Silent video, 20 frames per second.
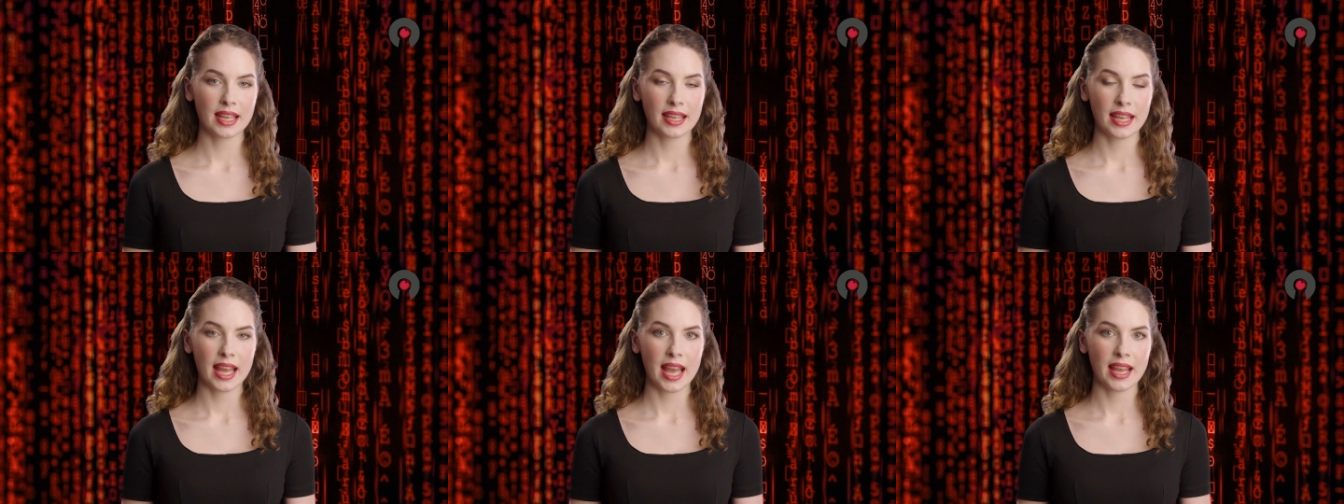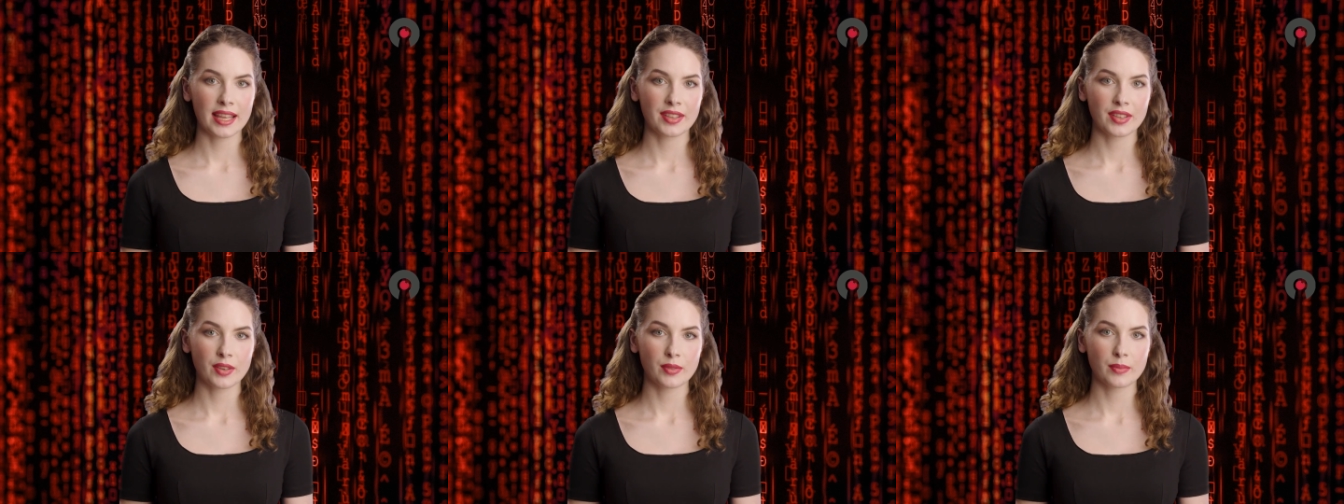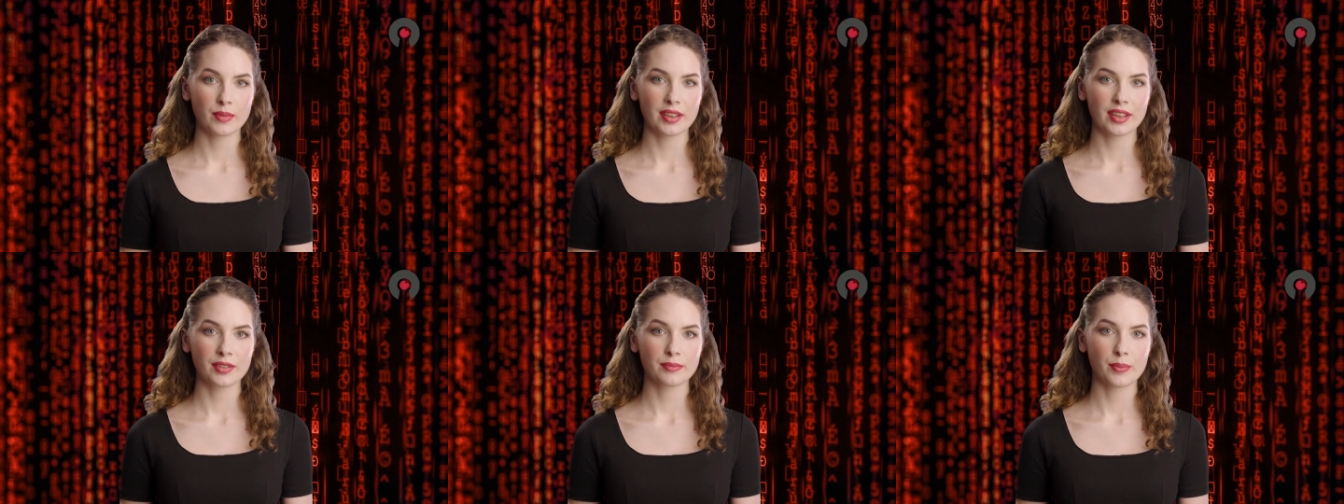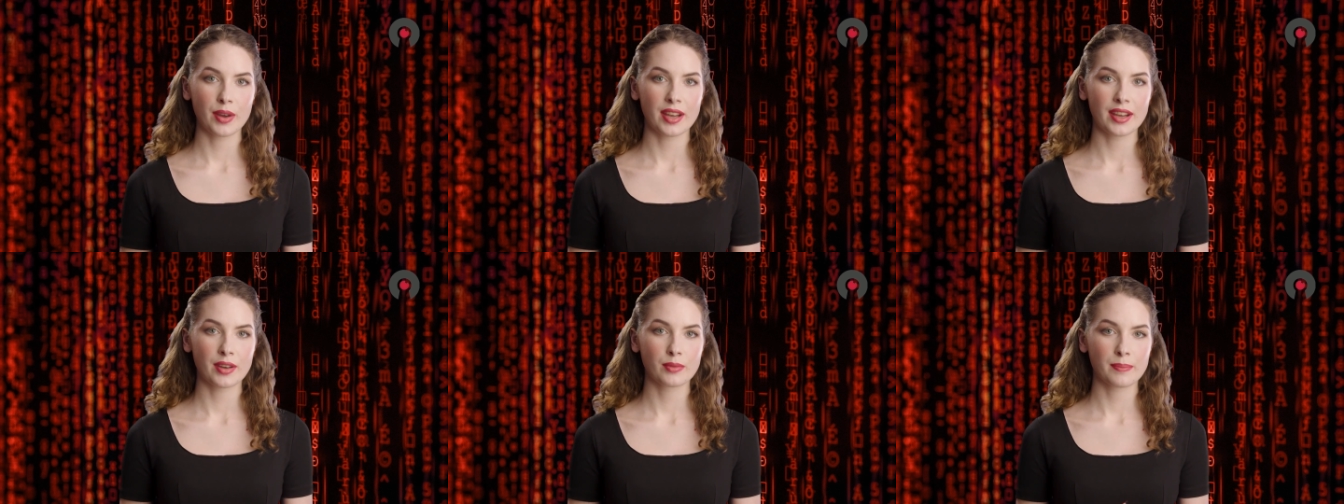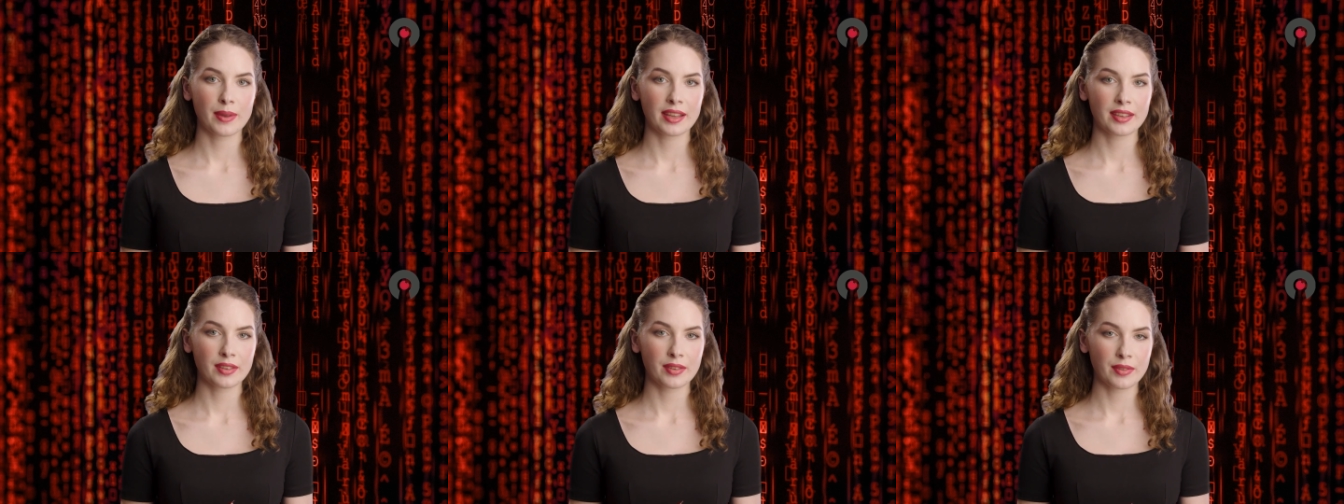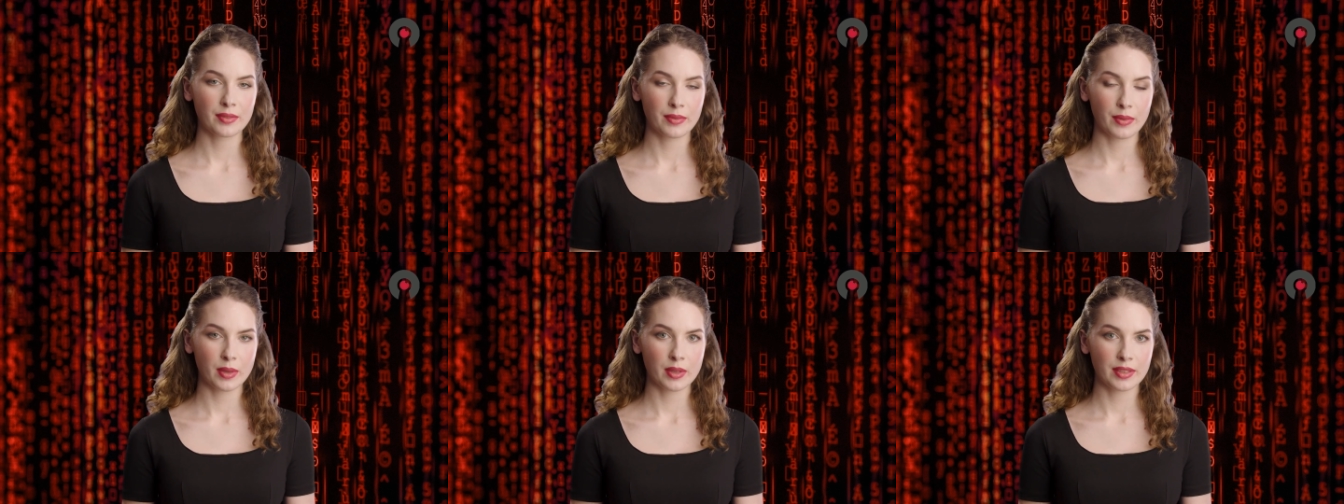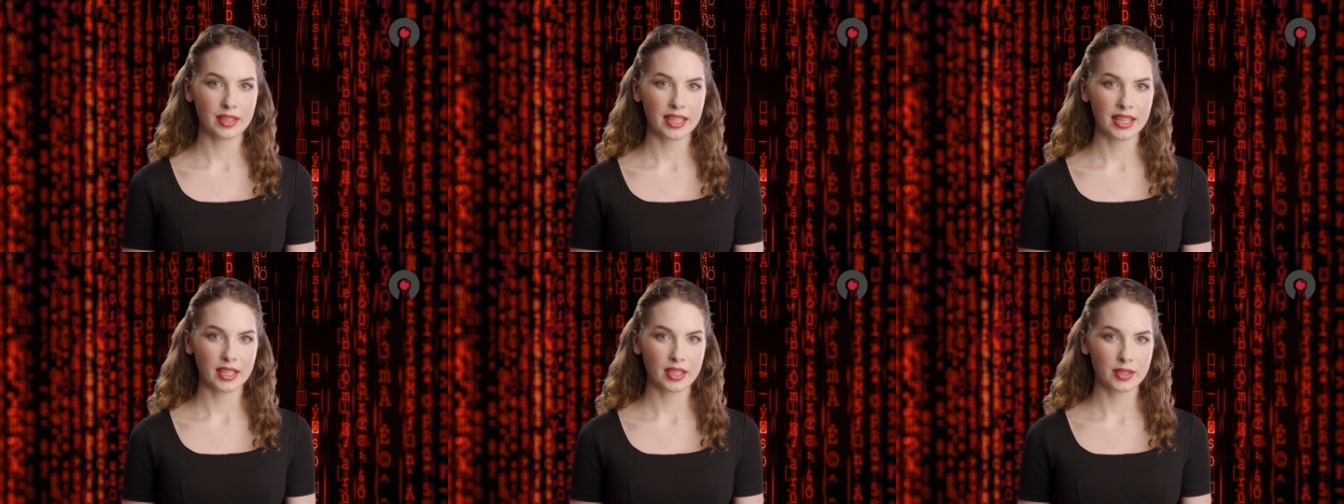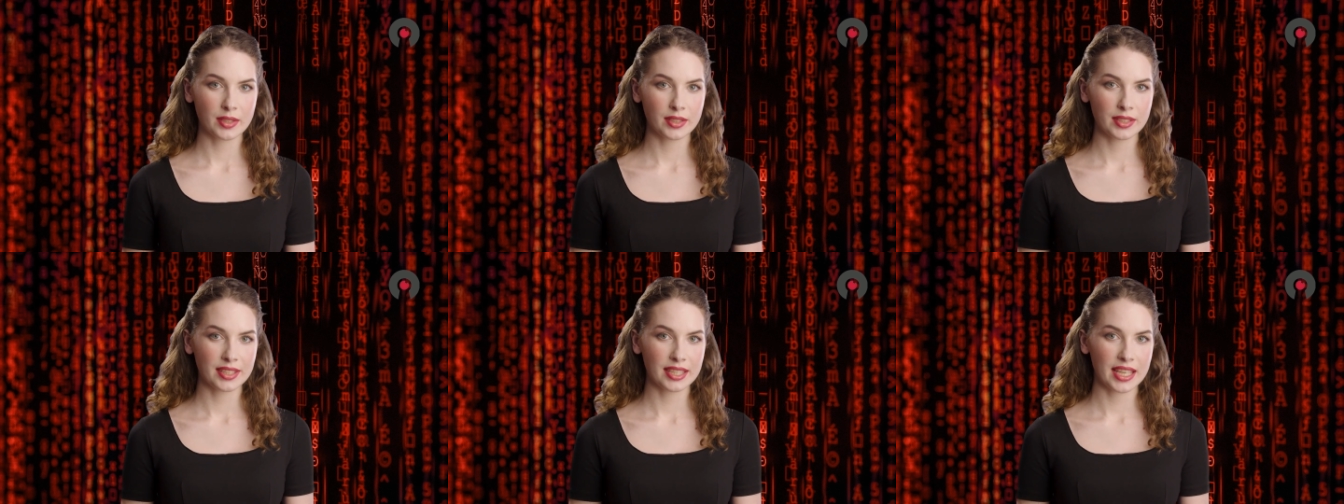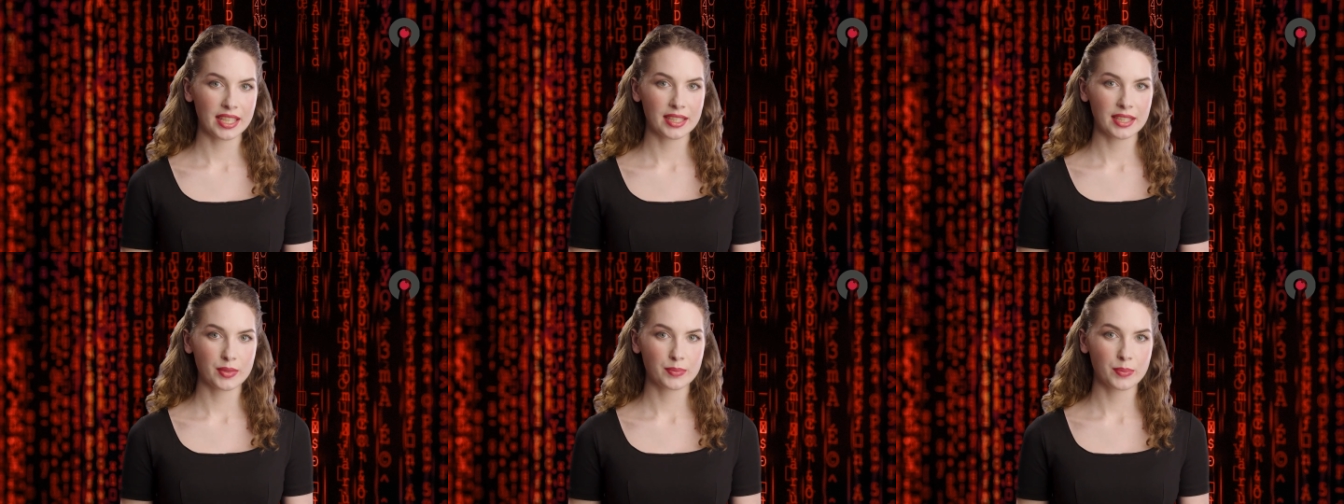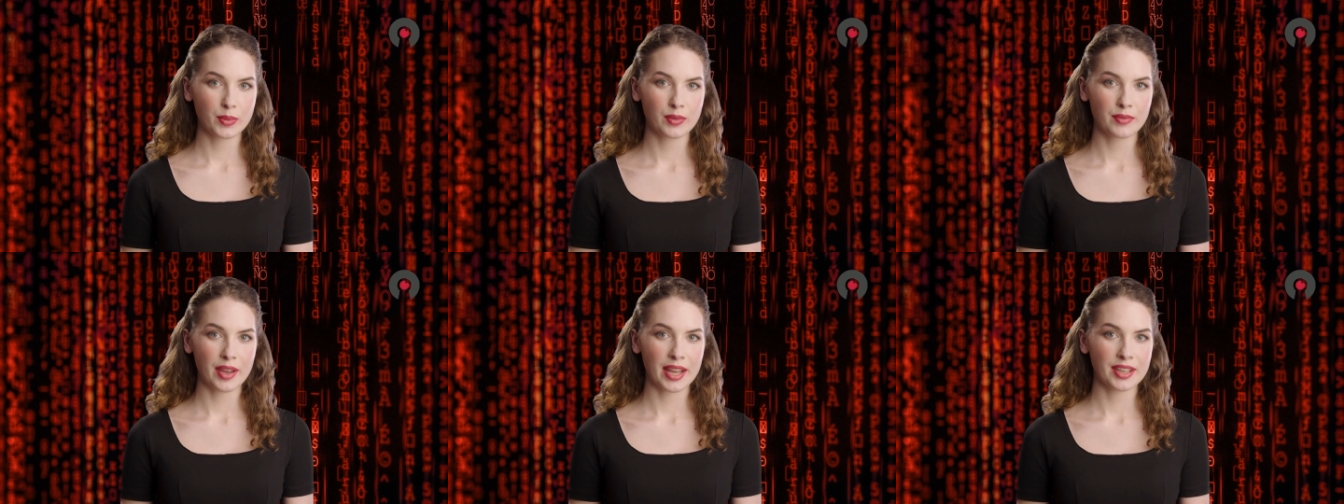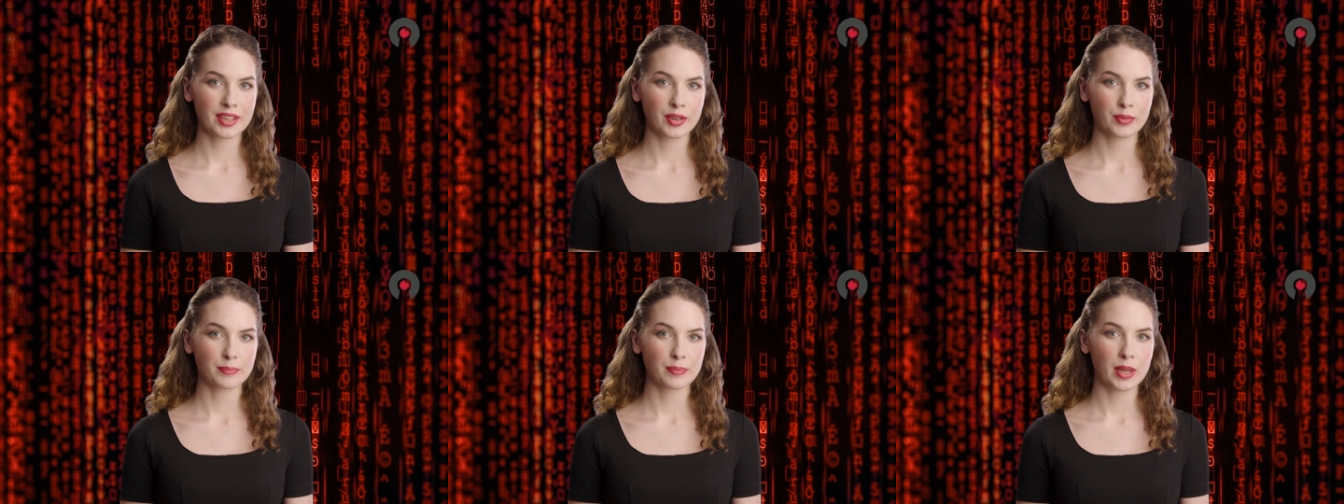Enhanced risk management. Continuous testing provides a